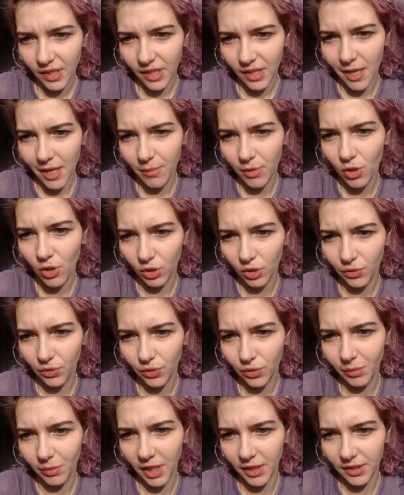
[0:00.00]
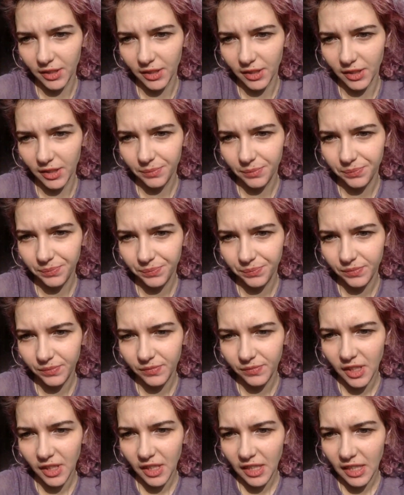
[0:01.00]
I'm not from London.
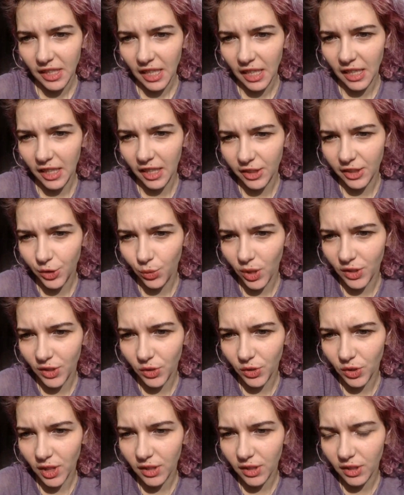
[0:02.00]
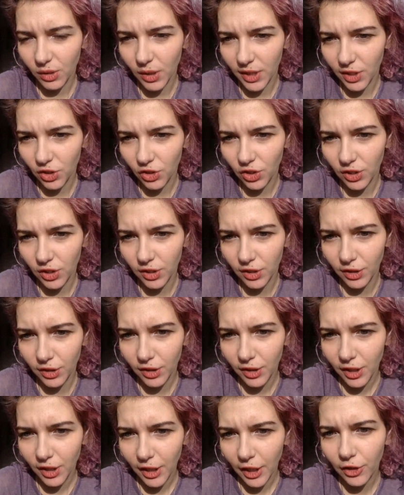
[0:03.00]
To answer another
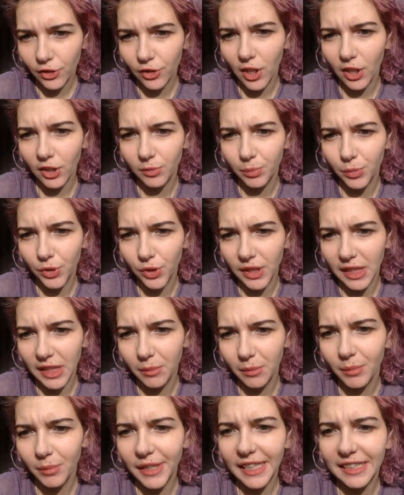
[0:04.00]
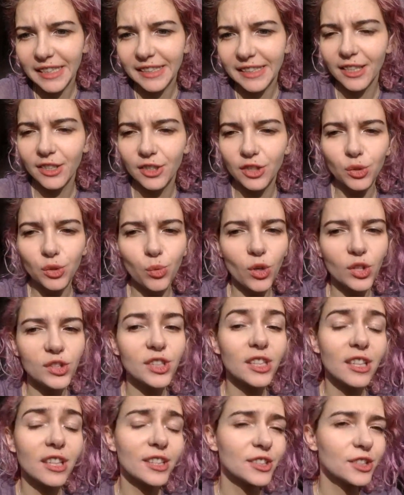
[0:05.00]
question, Grand Prix Me says, you
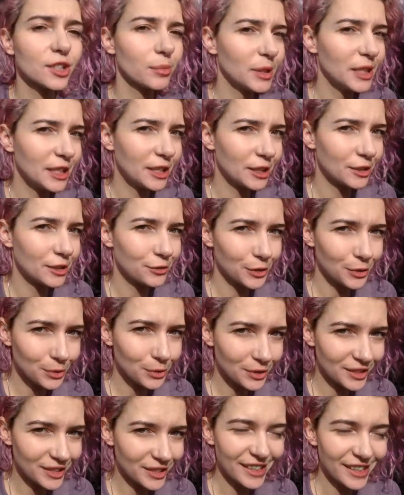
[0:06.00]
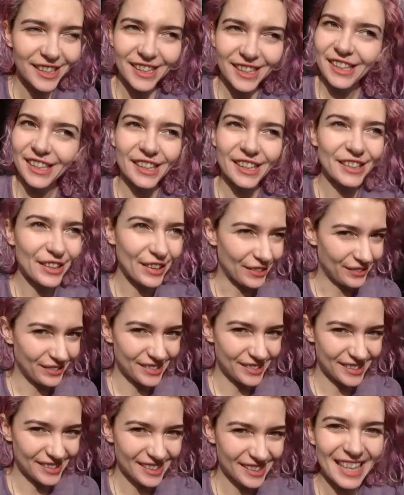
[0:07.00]
wanted us to be confused? No,
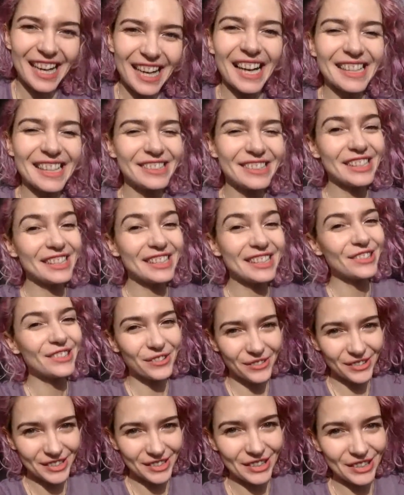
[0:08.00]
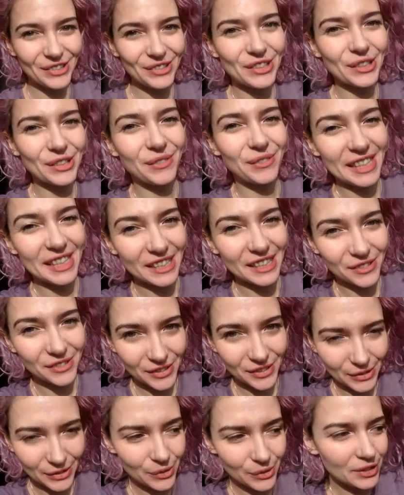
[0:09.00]
I did not want you to be
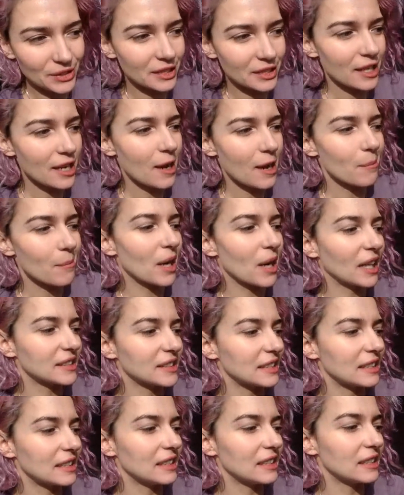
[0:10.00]
confused, but